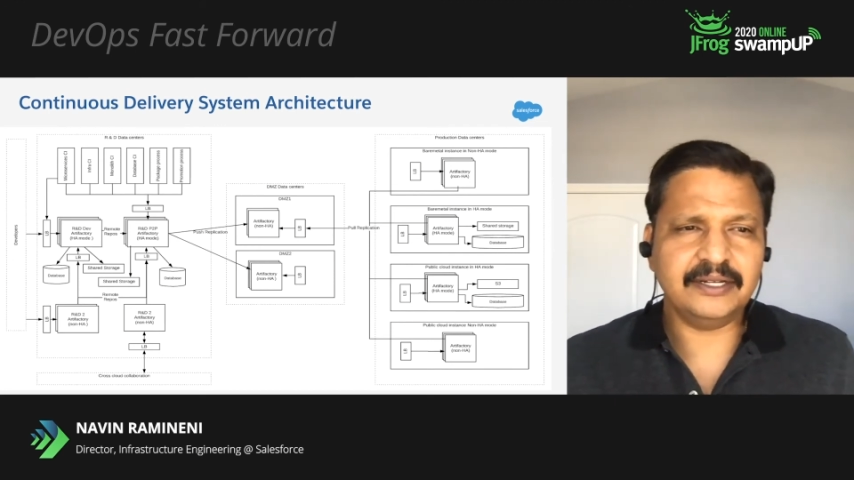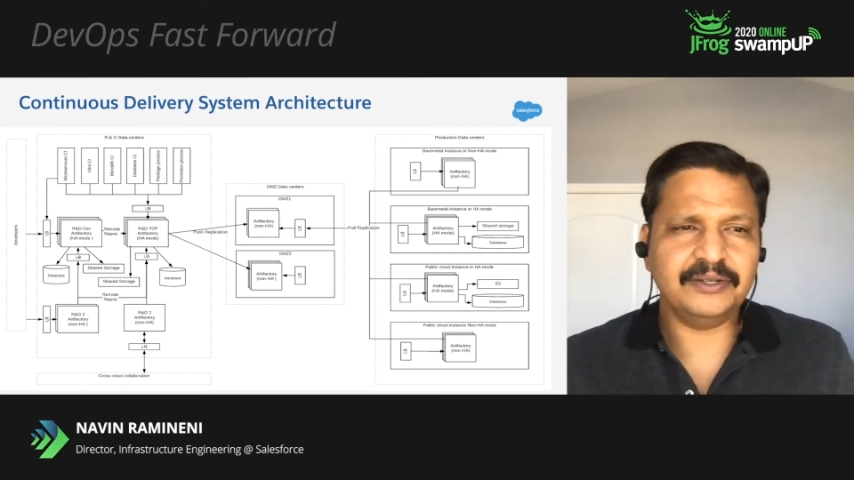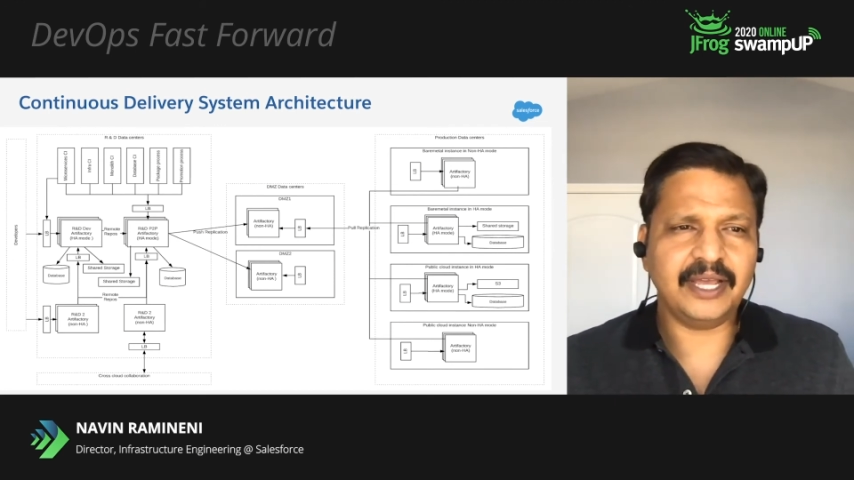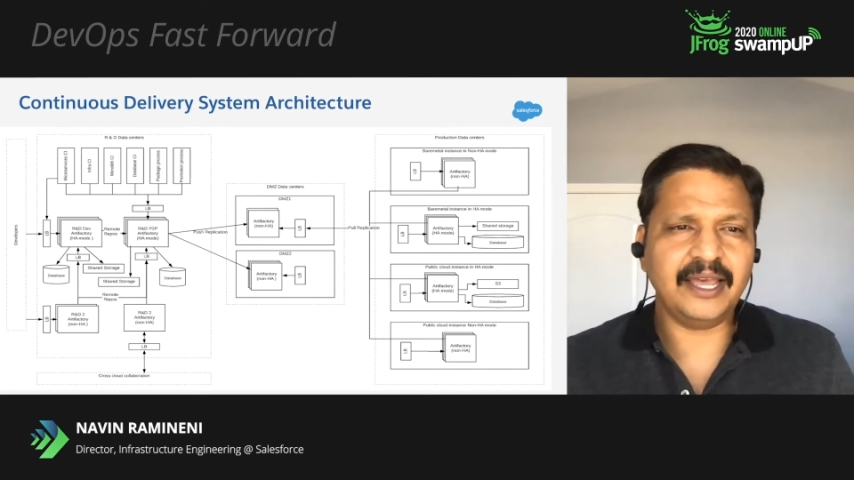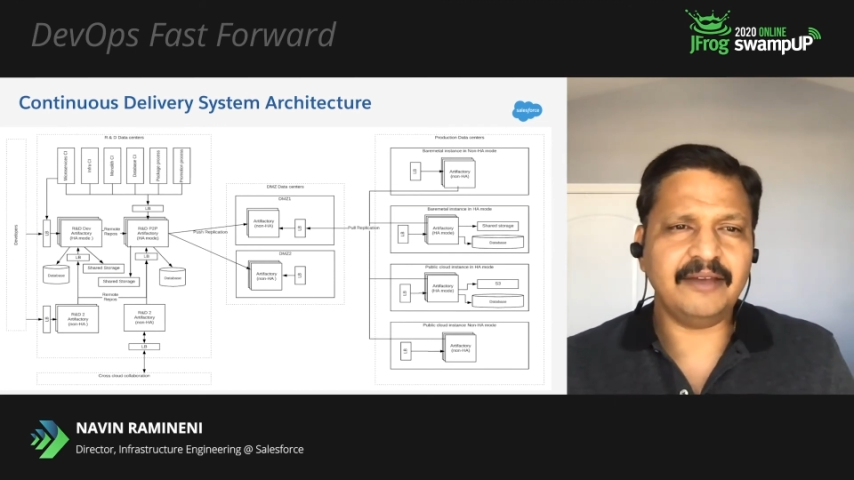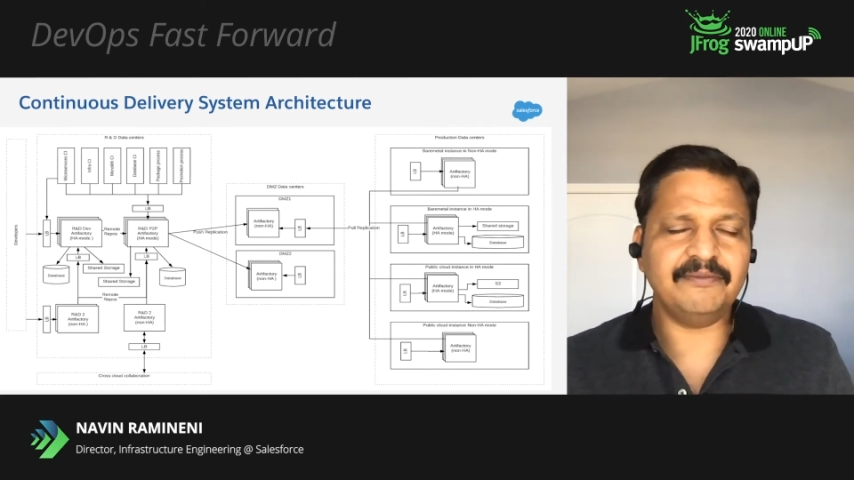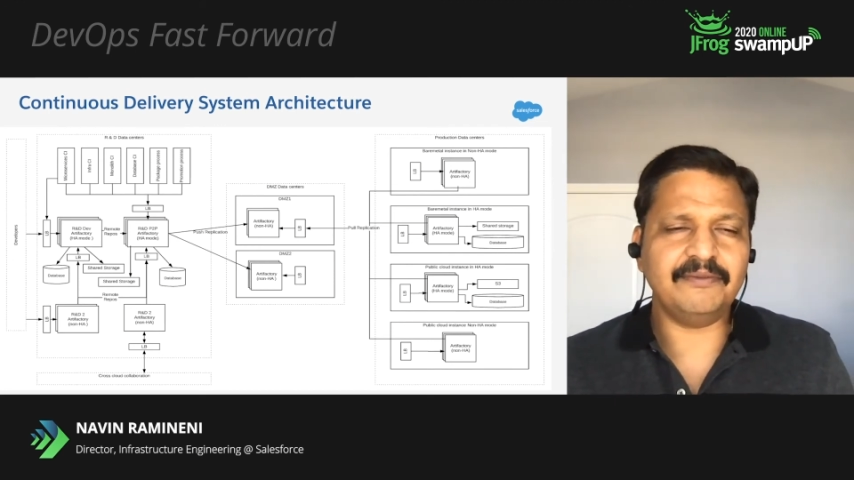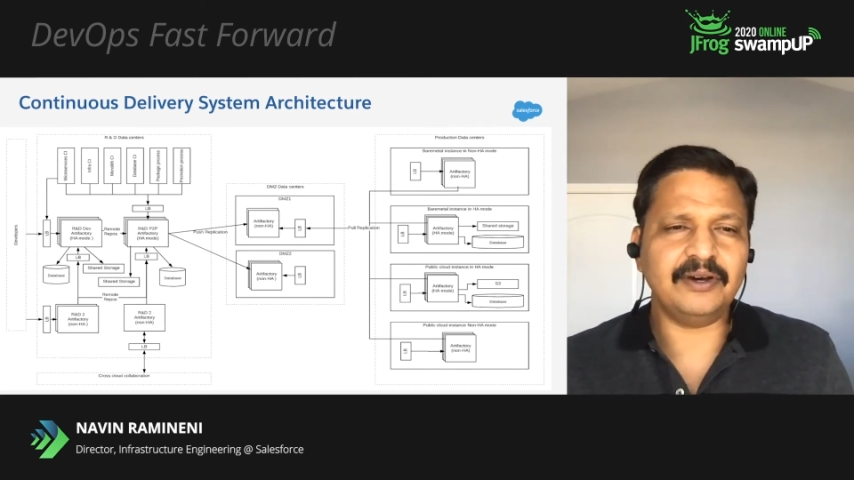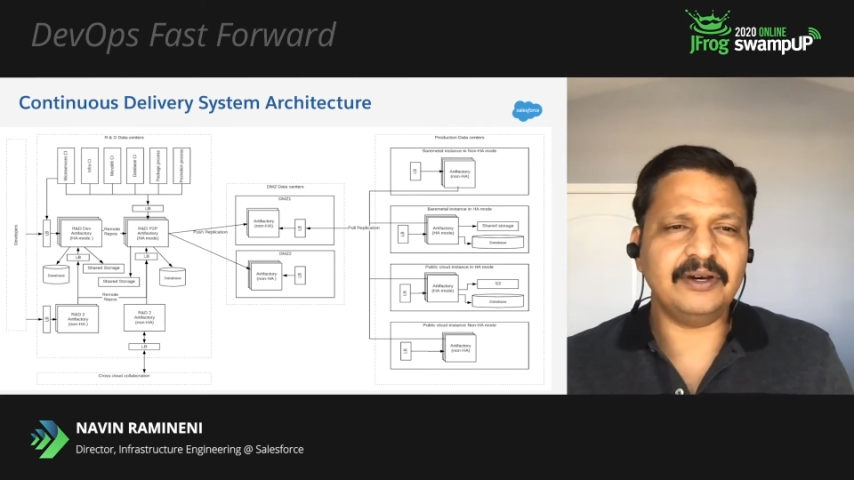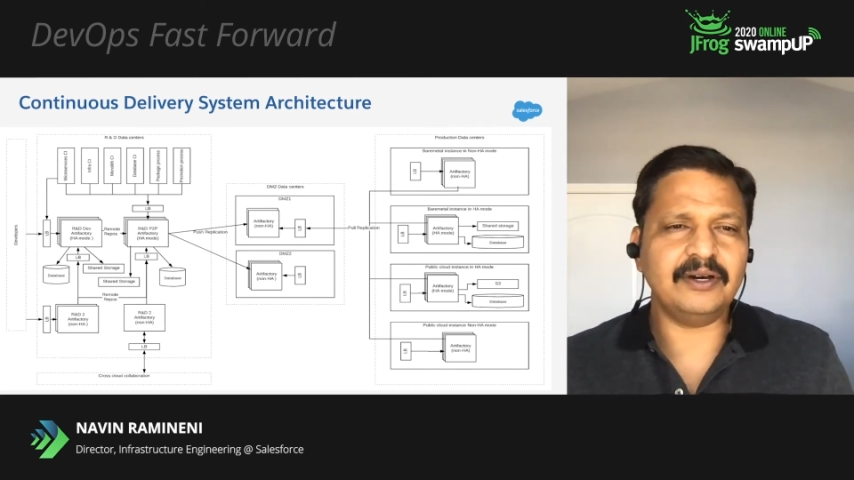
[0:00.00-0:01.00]
you have
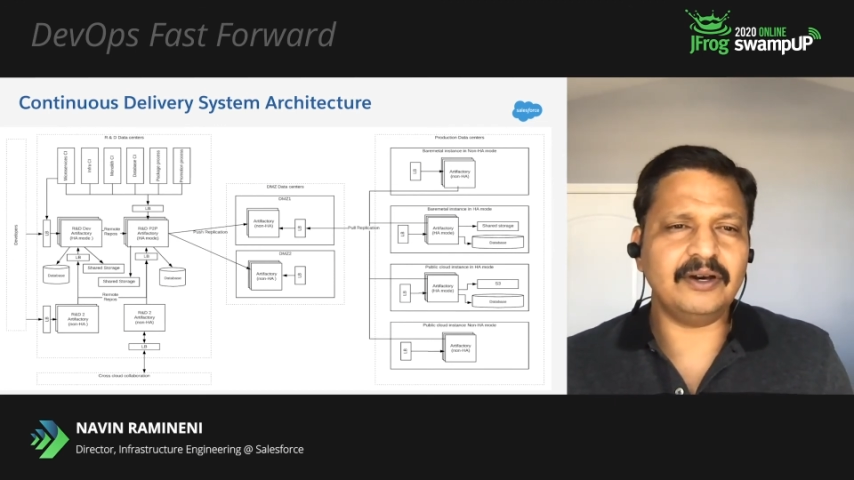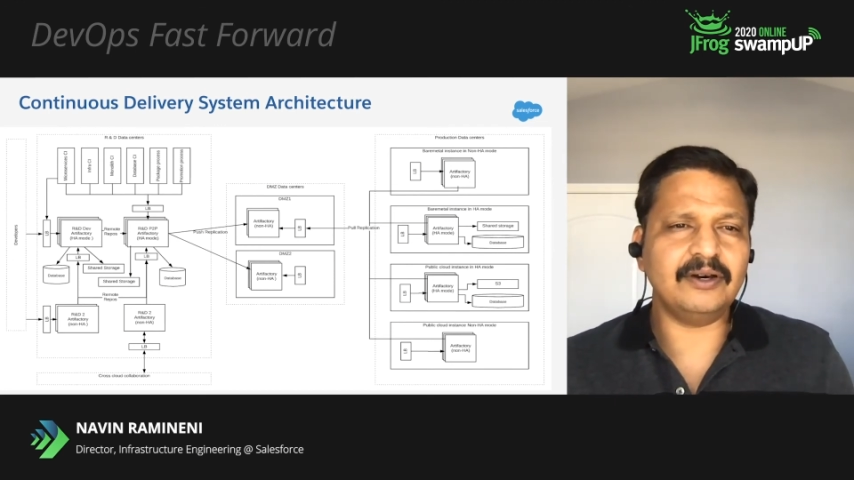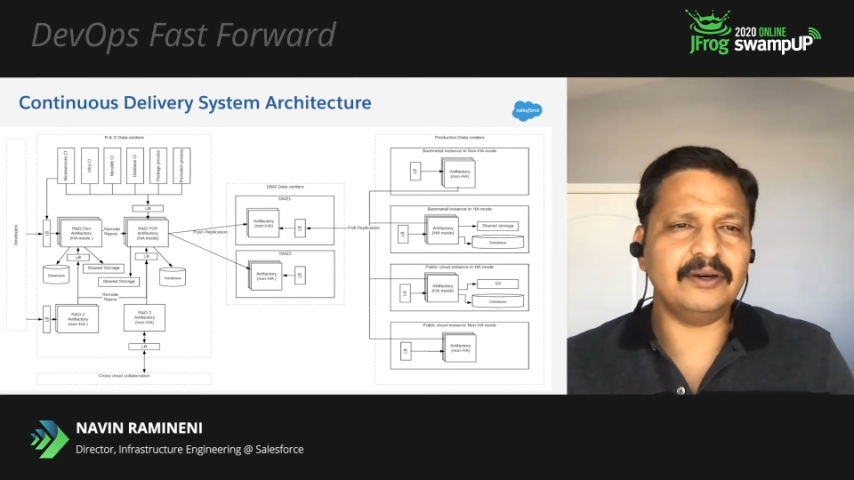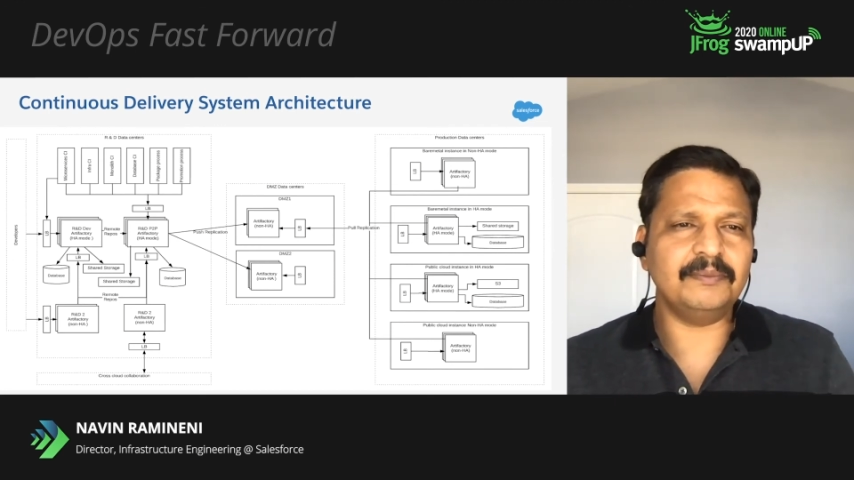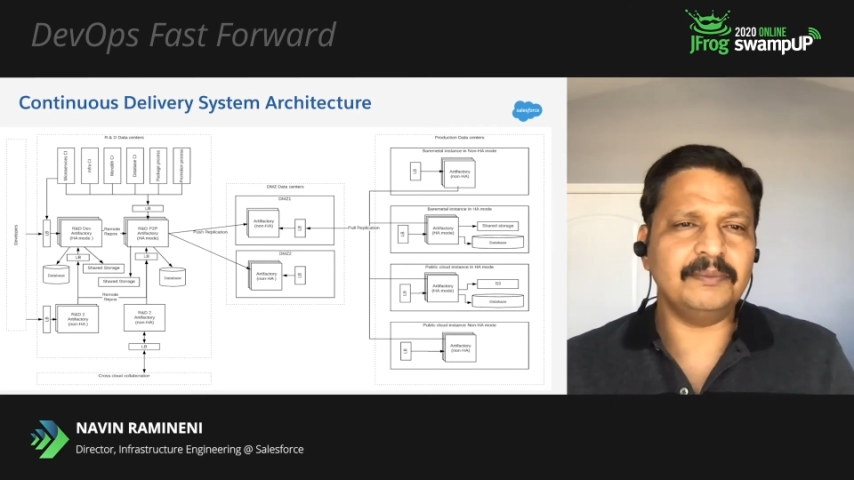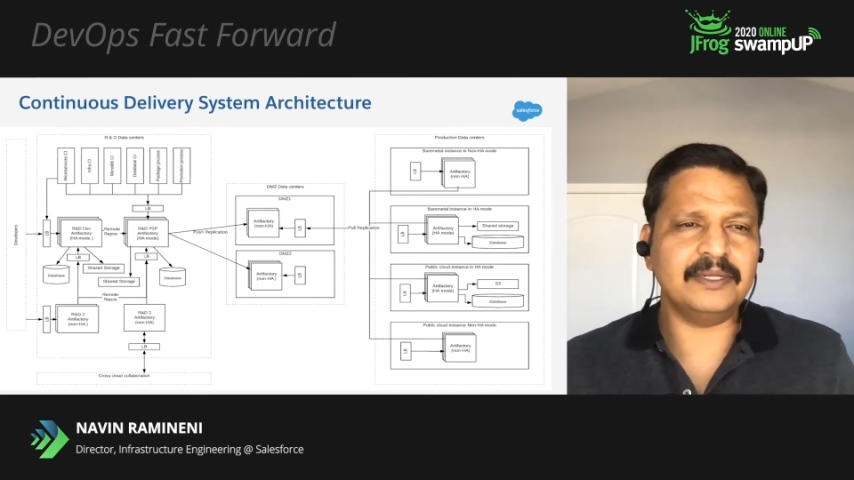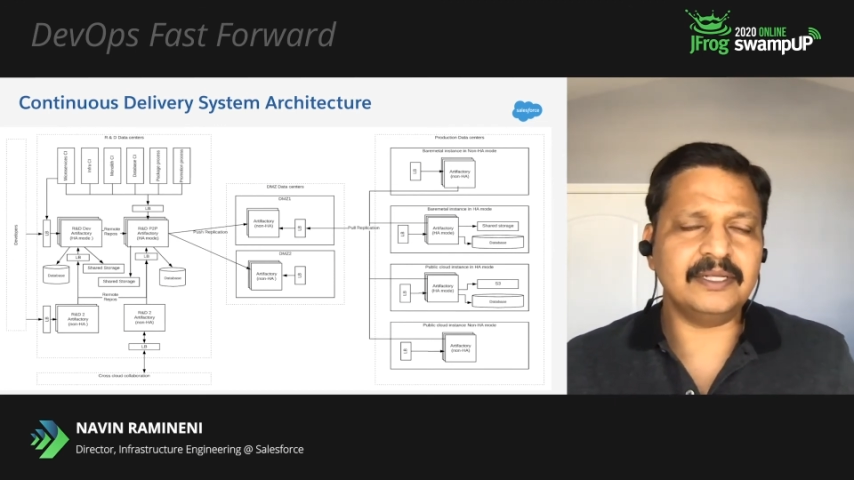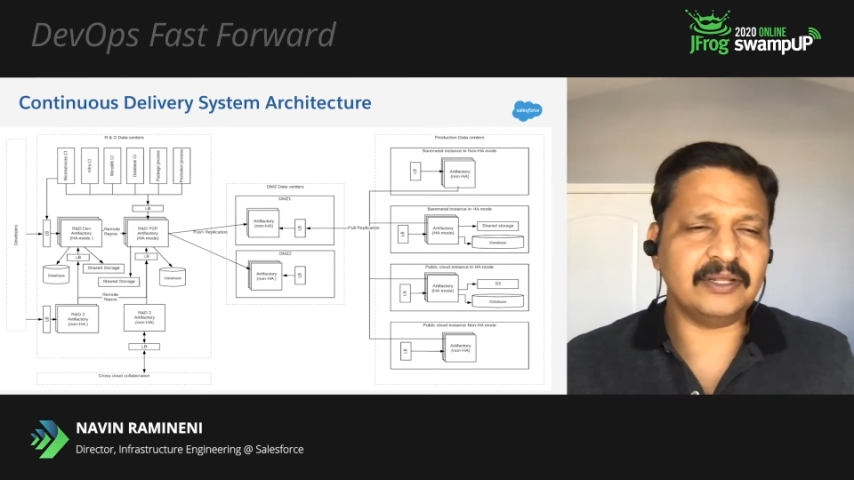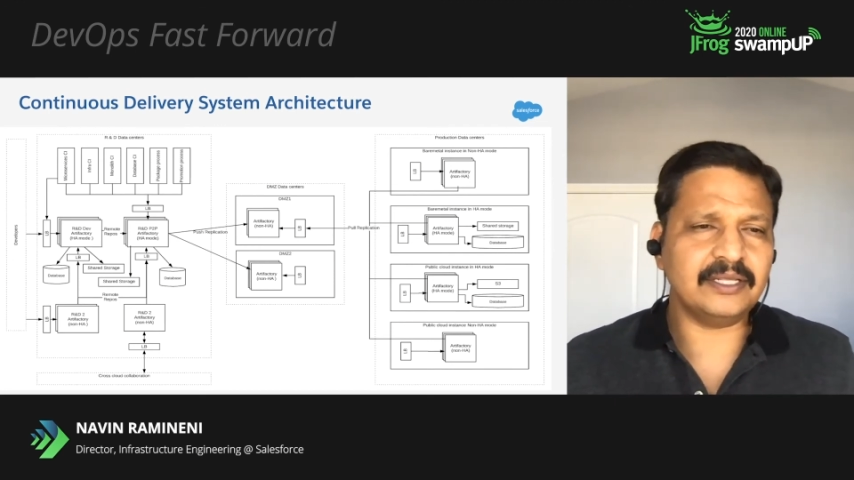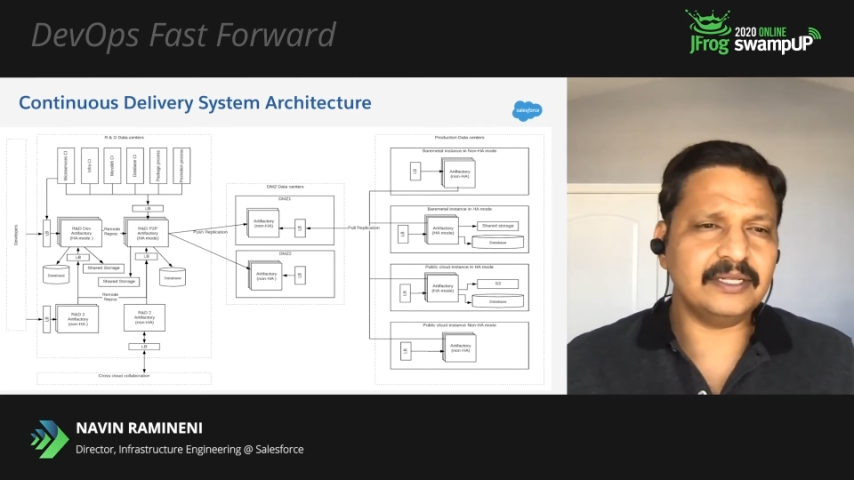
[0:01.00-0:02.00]

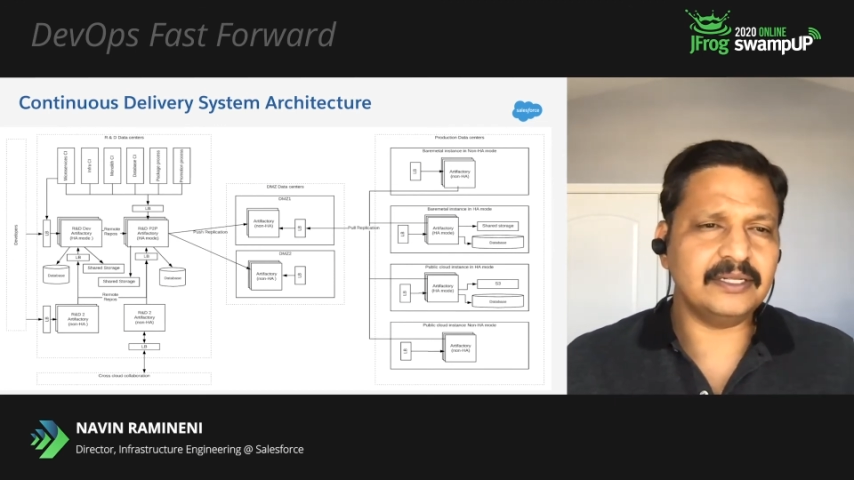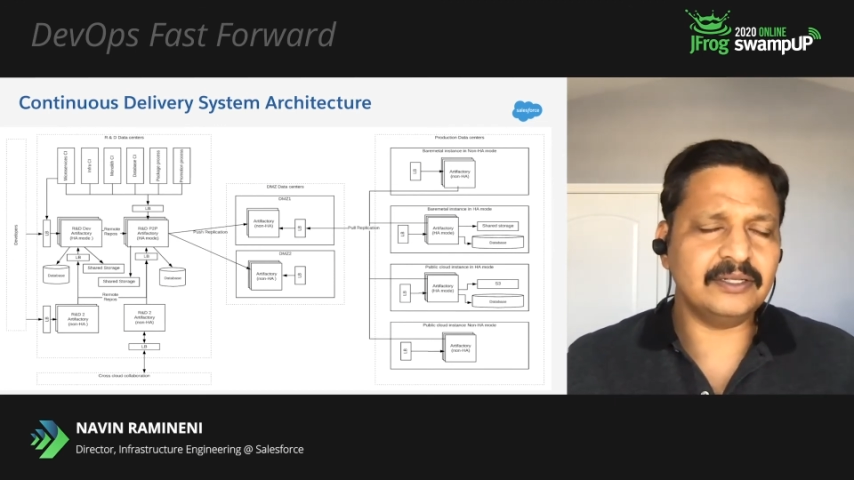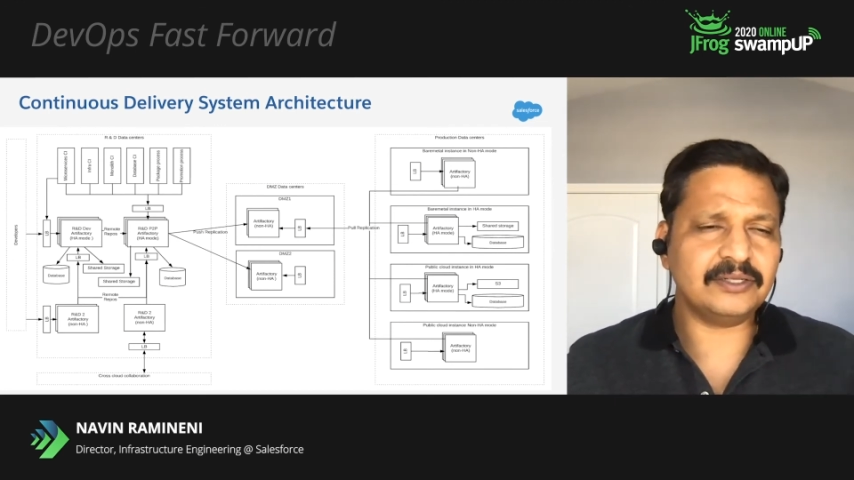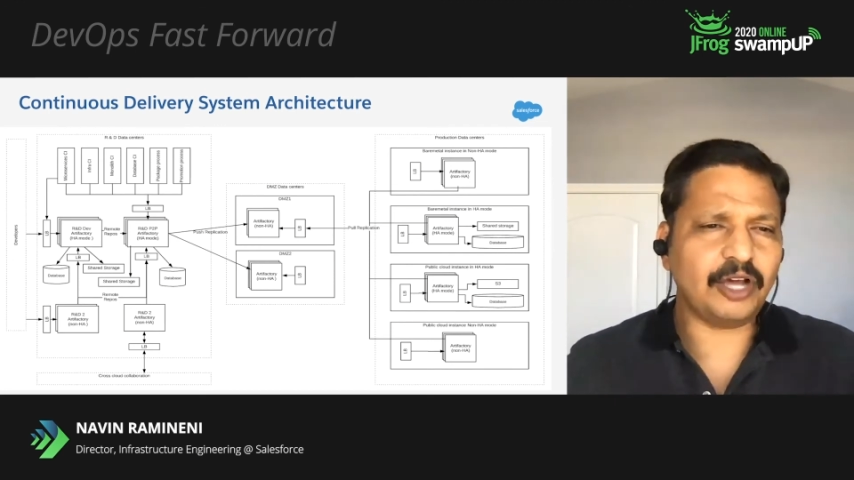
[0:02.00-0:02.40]
on the